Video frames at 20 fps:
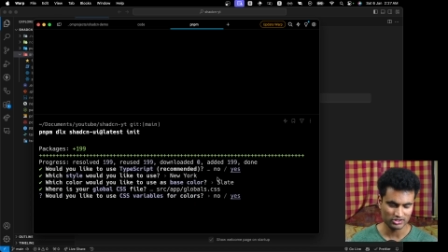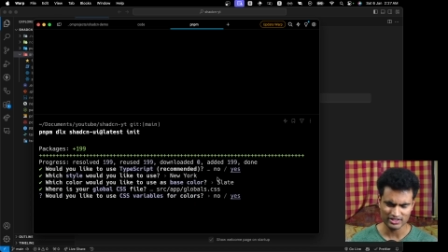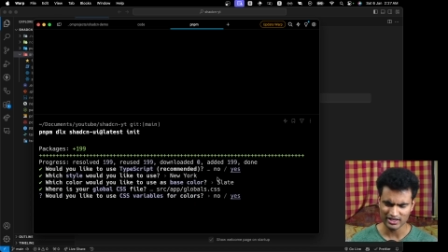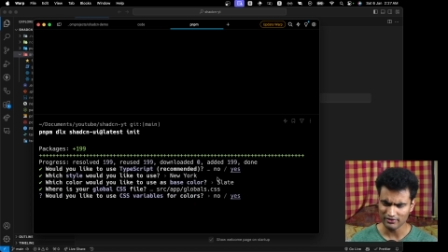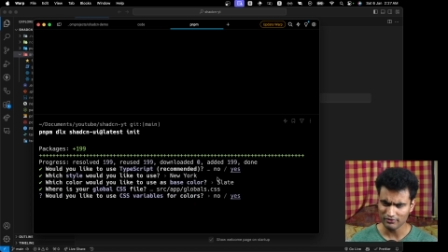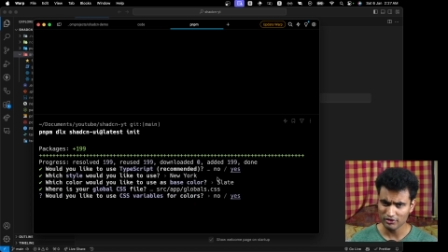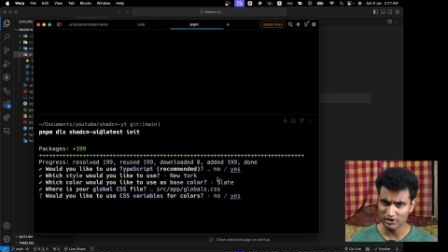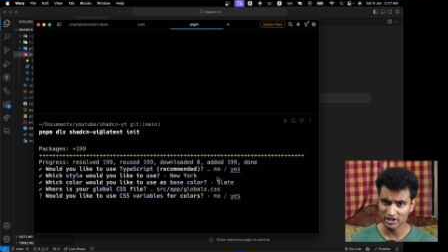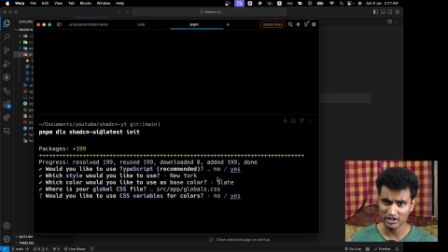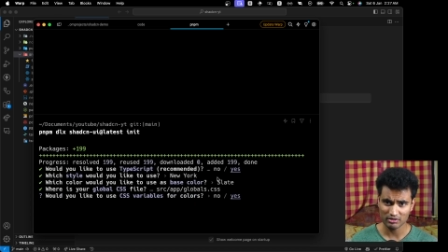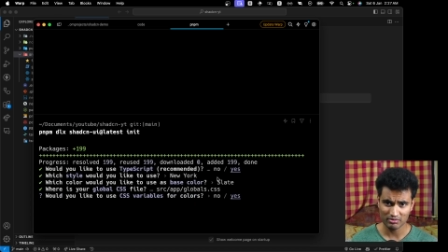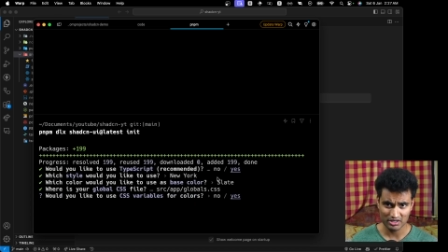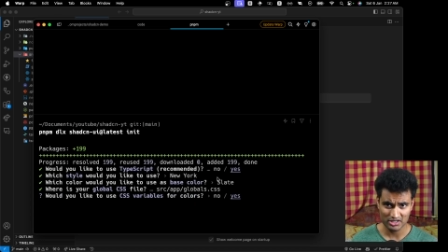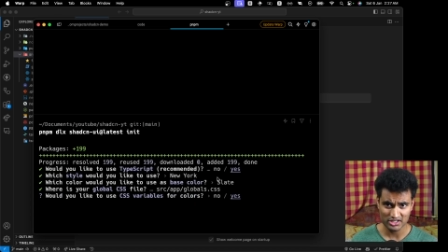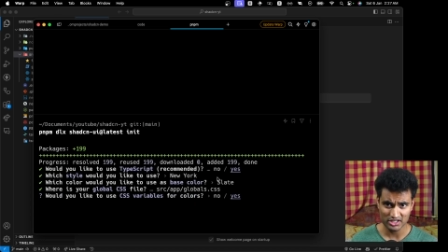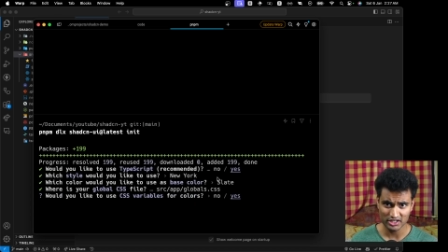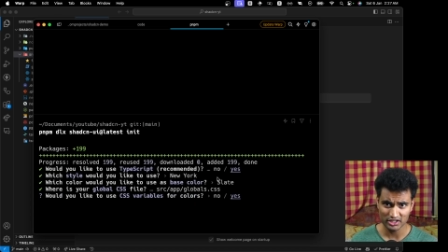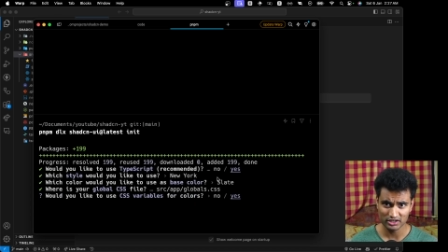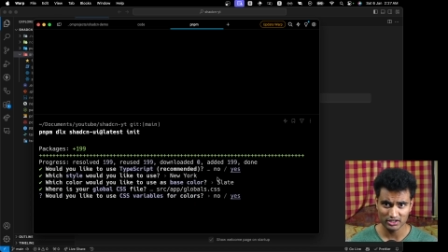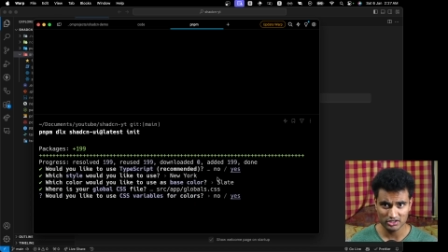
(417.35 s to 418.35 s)
I would recommend
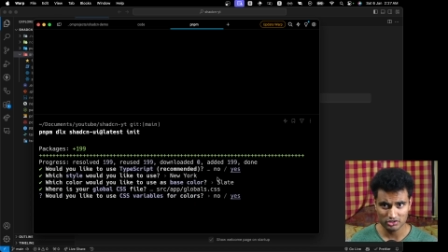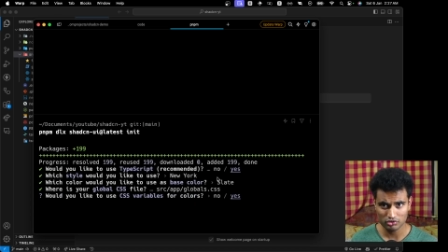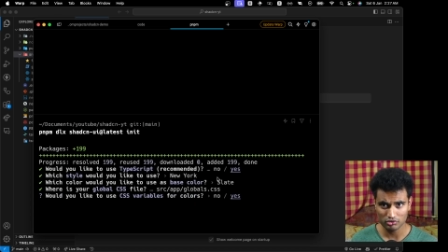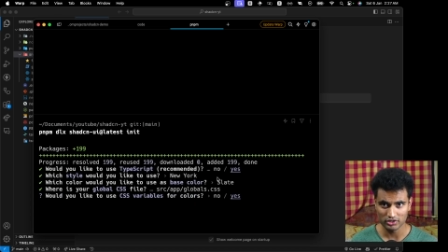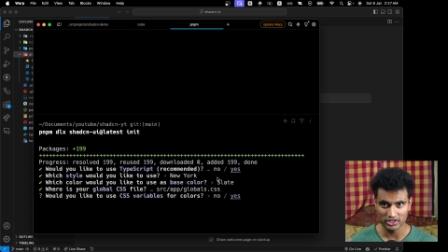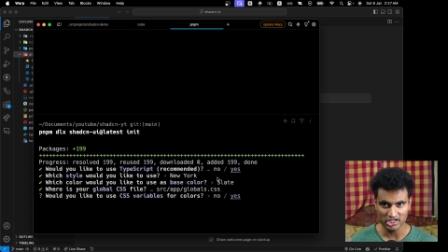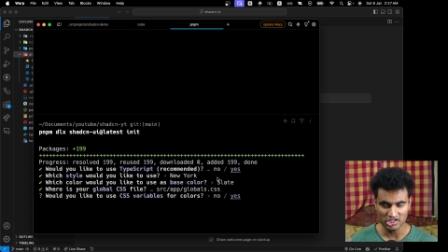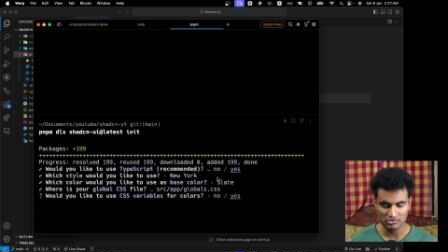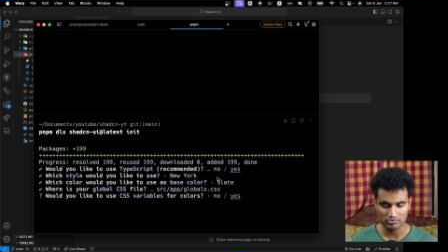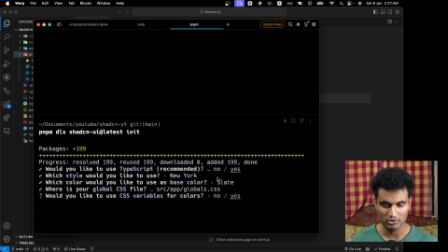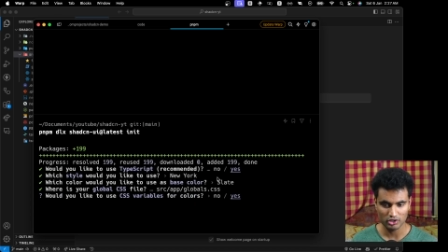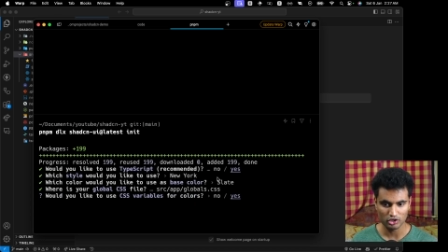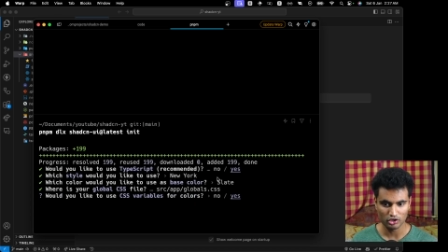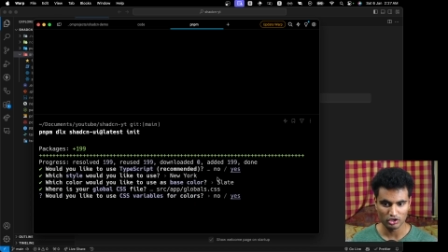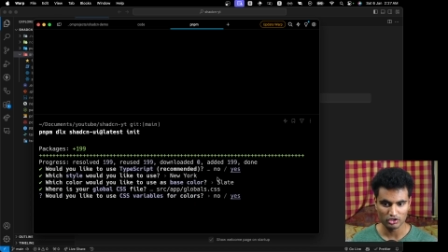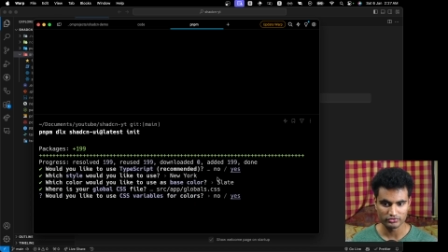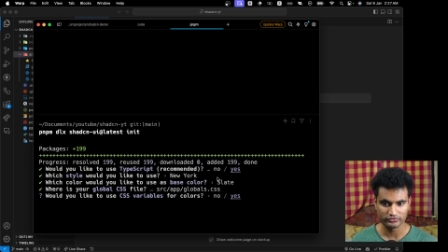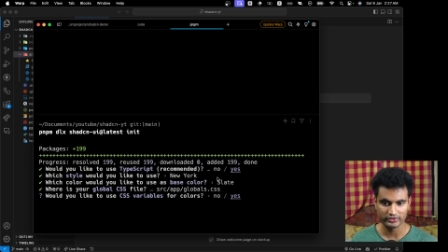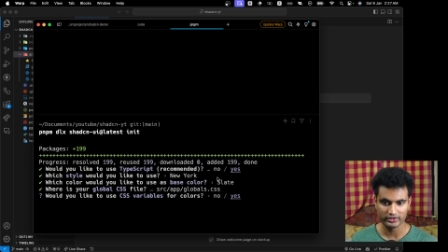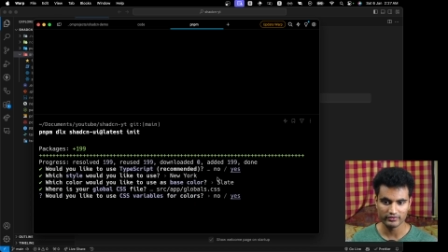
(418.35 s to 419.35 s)
setting this to yes,
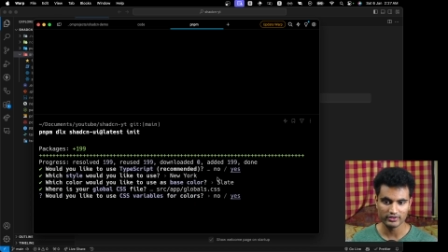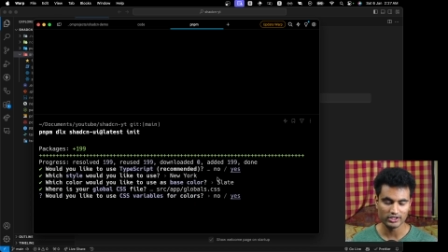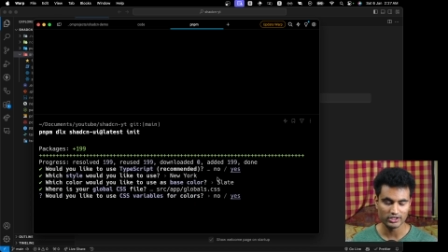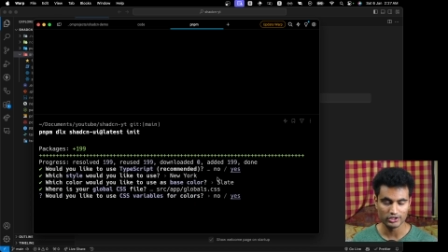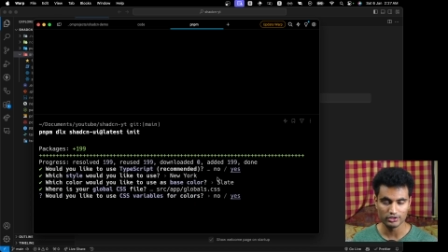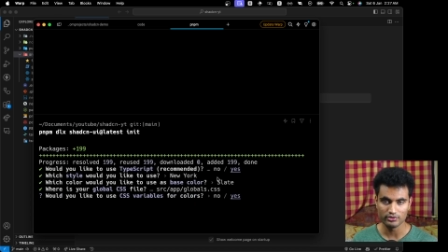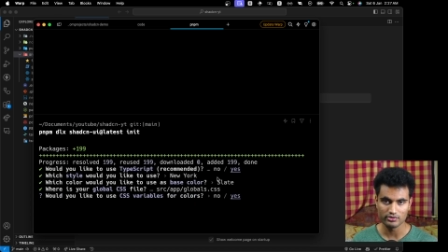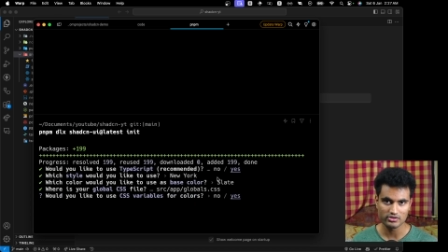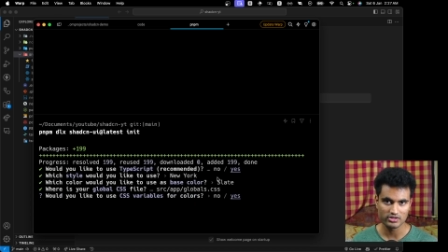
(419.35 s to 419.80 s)
because we will use